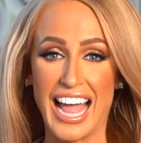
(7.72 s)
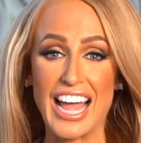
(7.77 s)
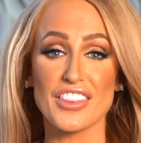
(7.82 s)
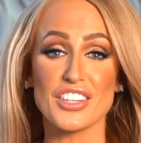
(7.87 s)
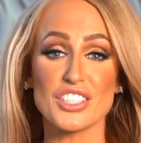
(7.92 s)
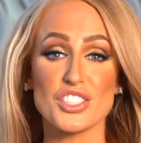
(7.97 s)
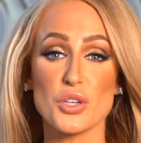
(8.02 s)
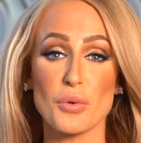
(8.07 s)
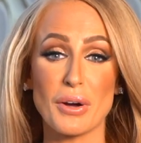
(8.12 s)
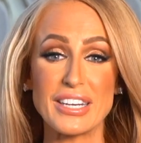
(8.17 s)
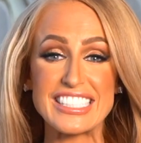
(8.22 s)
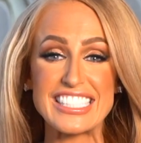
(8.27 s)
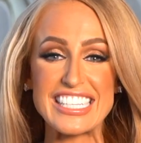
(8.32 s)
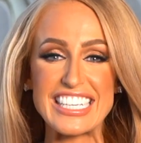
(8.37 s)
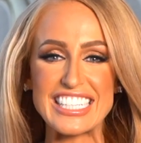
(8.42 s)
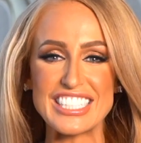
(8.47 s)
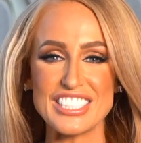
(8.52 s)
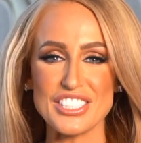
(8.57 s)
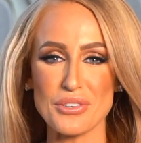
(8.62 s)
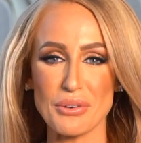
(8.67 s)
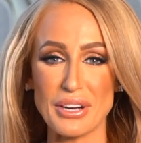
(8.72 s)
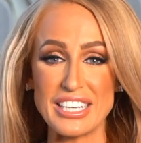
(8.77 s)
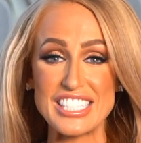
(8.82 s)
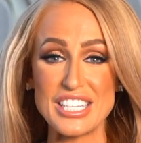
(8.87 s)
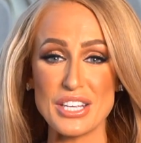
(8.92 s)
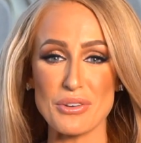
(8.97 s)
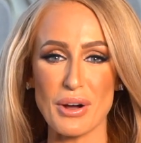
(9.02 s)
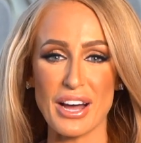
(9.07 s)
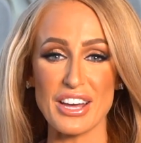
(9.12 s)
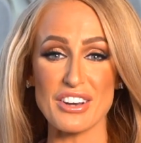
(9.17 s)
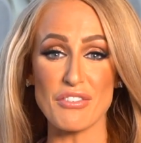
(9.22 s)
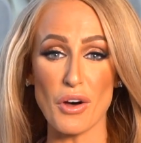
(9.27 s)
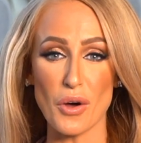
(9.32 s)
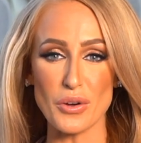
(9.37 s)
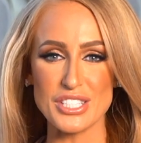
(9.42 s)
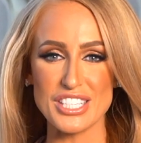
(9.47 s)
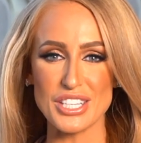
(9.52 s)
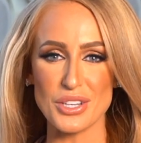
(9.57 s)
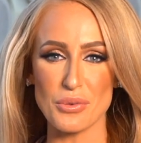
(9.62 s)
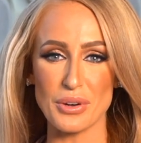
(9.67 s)
The 2021
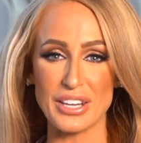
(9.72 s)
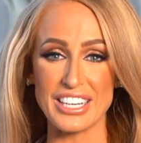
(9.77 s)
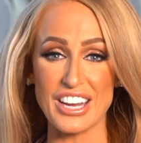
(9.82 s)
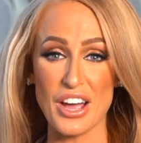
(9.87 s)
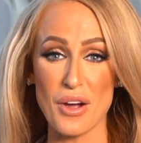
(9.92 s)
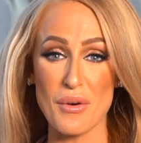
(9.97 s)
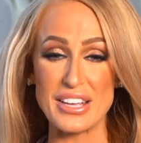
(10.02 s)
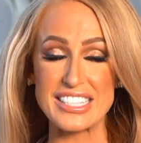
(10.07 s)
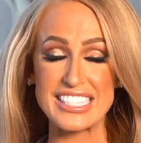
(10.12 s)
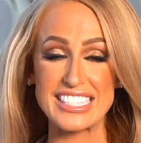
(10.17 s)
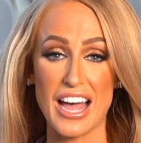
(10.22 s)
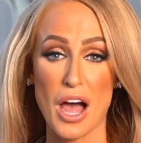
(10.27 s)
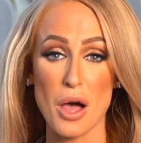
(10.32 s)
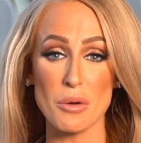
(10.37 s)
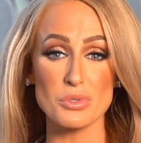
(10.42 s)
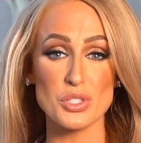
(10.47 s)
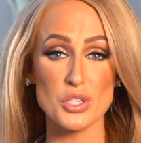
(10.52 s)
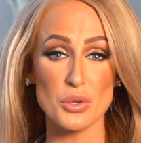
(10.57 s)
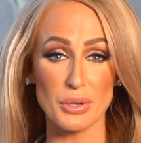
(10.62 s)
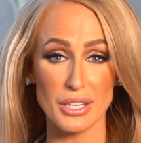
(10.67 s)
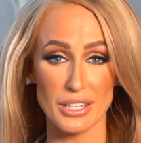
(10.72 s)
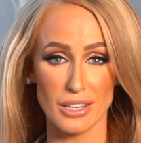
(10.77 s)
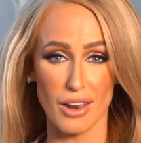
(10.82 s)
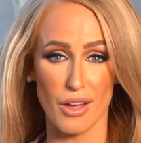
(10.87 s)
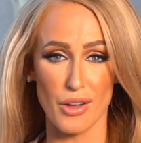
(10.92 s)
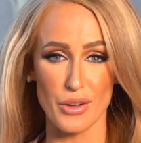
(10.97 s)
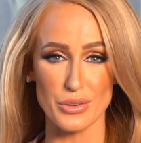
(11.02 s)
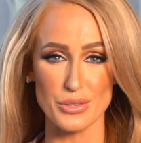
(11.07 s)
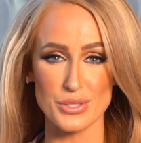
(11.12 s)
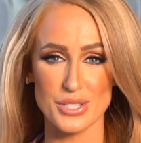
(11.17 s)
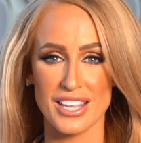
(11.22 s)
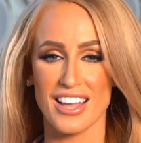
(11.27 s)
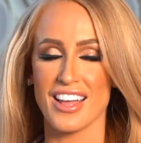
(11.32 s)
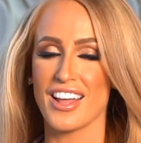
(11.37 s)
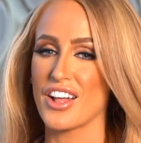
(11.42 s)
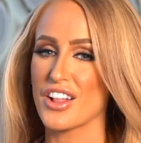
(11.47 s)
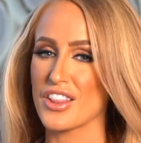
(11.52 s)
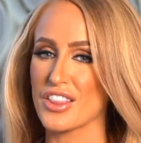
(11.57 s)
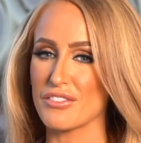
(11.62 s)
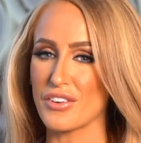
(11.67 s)
voting window has come to a close.
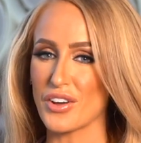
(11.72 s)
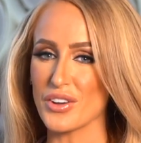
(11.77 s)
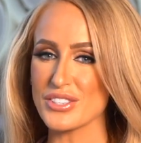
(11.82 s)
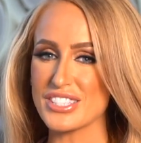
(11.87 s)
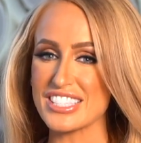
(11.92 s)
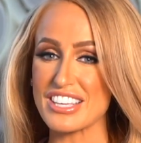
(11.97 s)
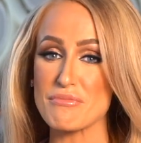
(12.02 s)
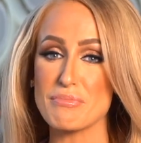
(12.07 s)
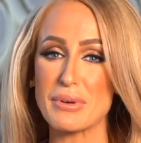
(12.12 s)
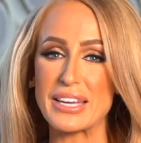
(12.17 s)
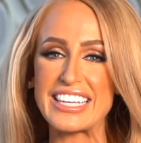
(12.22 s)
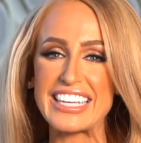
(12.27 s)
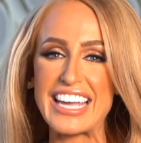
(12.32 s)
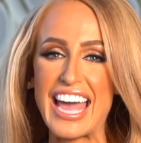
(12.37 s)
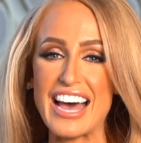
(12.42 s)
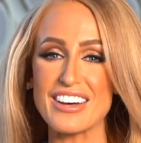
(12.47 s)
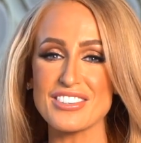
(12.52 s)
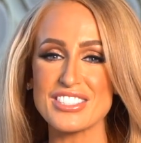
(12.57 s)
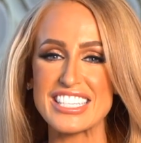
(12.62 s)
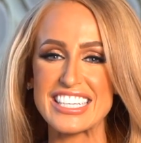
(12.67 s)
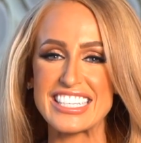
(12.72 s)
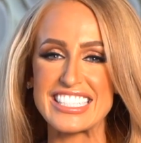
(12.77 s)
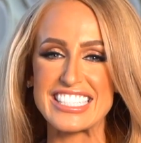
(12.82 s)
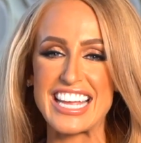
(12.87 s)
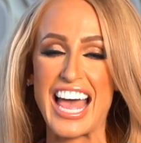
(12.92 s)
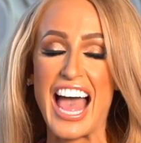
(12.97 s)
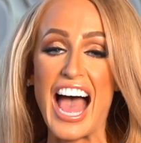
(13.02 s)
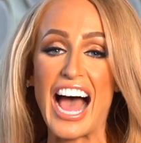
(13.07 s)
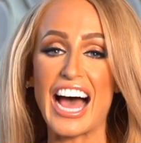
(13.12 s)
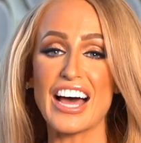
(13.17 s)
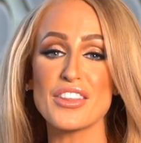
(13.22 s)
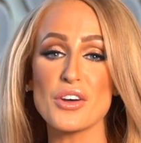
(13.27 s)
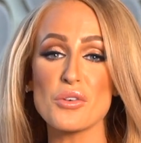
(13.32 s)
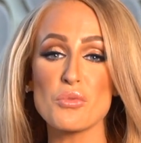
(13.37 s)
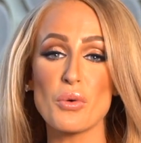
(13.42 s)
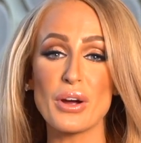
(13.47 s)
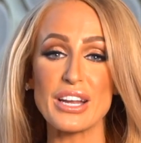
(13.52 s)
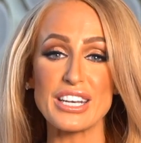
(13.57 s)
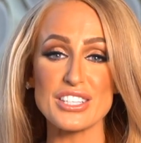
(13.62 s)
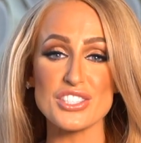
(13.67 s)
The votes have been counted and the
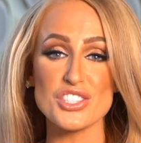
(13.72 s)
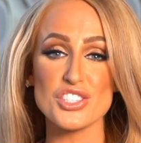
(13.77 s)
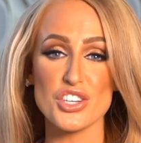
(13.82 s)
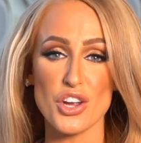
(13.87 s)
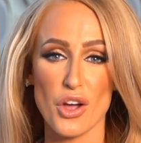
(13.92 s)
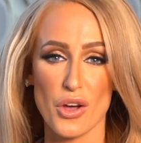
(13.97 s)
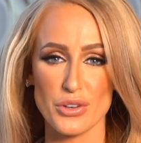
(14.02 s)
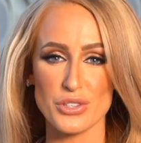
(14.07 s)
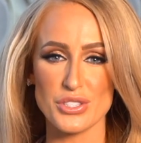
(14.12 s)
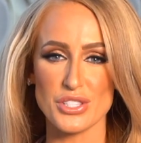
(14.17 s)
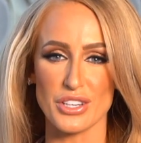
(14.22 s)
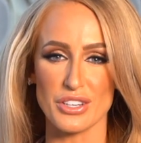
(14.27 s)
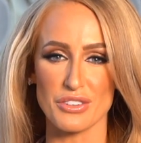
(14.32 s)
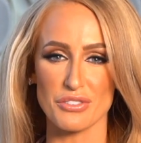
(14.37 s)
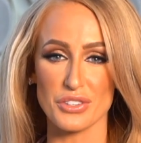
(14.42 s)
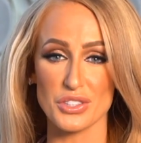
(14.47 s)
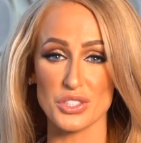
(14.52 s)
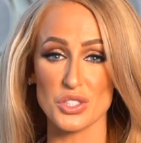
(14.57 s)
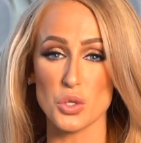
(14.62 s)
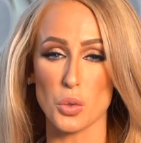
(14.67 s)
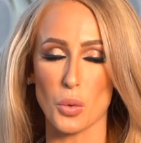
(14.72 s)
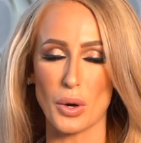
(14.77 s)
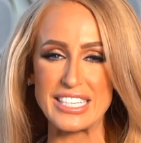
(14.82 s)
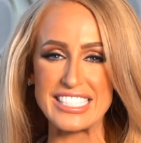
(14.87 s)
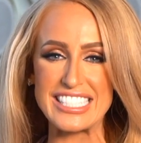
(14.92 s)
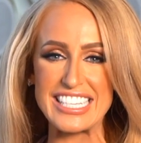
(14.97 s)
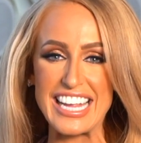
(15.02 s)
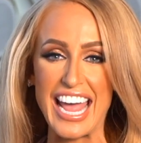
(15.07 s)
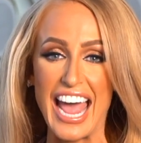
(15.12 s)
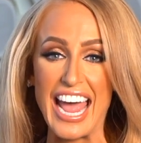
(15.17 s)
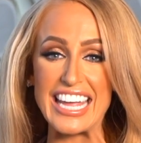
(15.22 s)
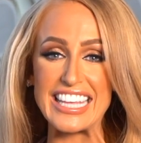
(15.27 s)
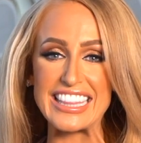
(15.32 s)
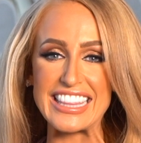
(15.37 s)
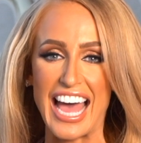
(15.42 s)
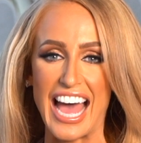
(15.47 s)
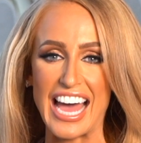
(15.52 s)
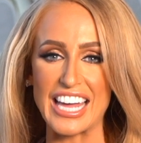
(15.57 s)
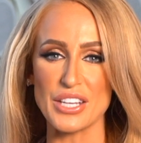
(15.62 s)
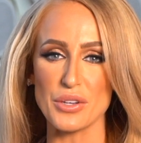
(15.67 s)
winners chosen for the
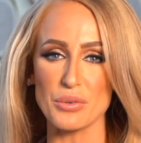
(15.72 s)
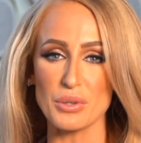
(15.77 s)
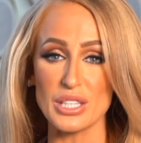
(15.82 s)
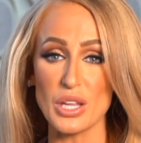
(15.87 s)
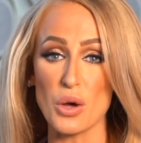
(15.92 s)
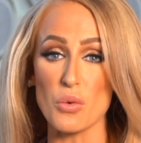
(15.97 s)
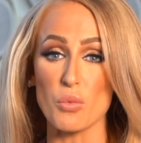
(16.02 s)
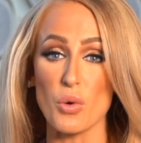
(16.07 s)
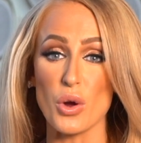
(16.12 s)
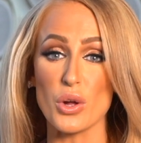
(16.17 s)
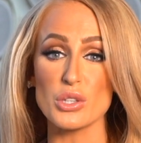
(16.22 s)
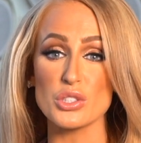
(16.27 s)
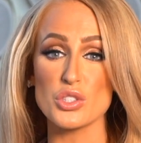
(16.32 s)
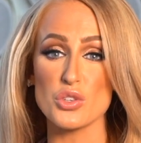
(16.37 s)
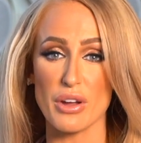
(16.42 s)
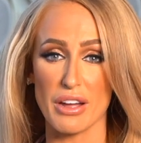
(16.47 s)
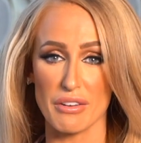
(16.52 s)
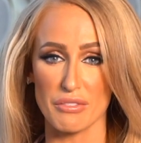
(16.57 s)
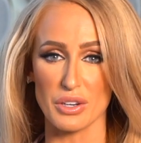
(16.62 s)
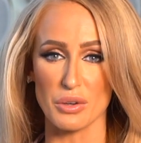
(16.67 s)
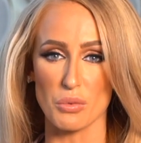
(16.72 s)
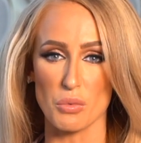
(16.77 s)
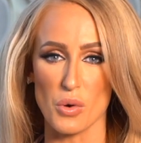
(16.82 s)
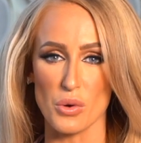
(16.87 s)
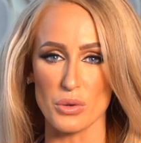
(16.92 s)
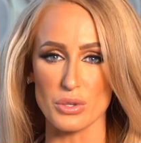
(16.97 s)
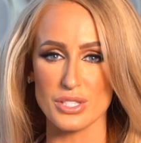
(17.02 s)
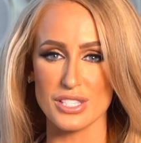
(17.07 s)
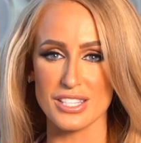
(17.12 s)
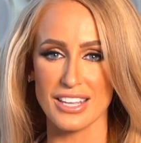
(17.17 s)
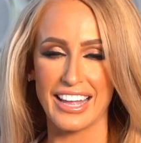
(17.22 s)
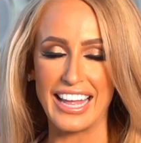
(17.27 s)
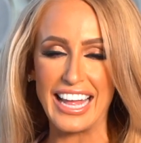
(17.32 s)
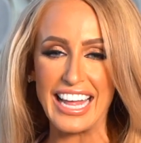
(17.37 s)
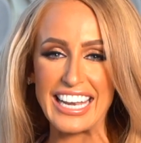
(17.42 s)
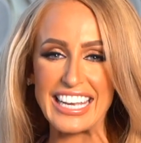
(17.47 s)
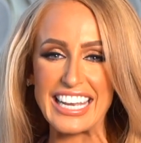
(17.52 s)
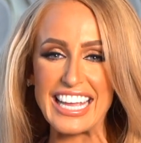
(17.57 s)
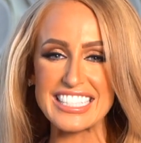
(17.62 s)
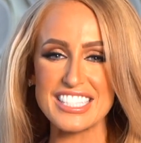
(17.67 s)
28th Annual World Travel Awards.
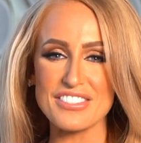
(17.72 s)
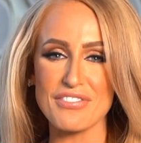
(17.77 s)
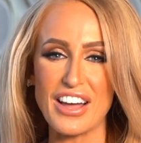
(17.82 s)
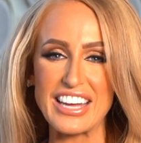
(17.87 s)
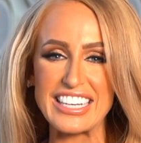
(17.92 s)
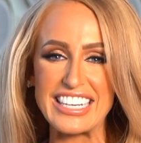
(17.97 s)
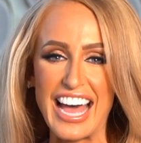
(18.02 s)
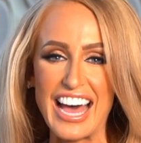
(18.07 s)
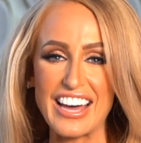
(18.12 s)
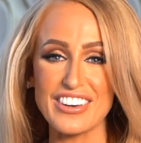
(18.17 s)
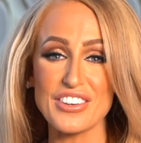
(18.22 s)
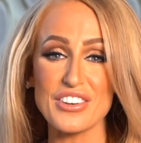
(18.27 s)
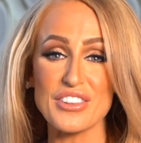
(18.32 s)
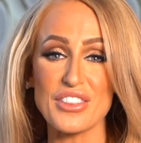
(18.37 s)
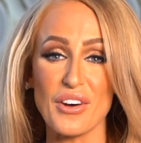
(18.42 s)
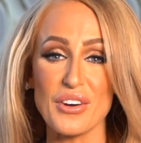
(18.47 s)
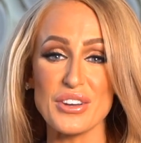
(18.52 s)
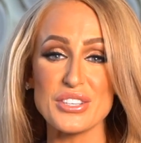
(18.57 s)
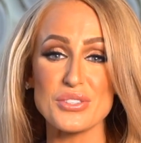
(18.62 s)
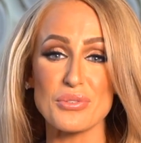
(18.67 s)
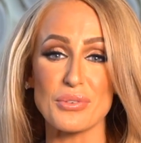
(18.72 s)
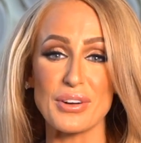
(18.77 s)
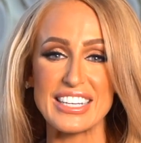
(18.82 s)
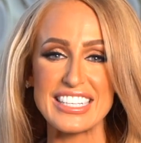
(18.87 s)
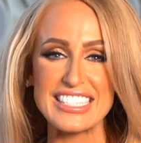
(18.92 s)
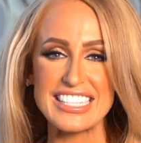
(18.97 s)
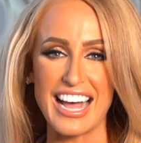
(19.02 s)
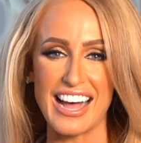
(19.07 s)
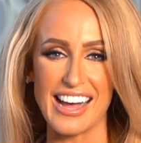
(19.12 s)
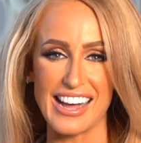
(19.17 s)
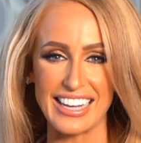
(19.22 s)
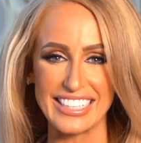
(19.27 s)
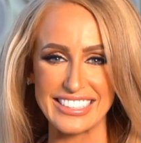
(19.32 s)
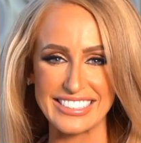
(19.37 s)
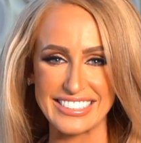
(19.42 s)
Let's find out who those winners are.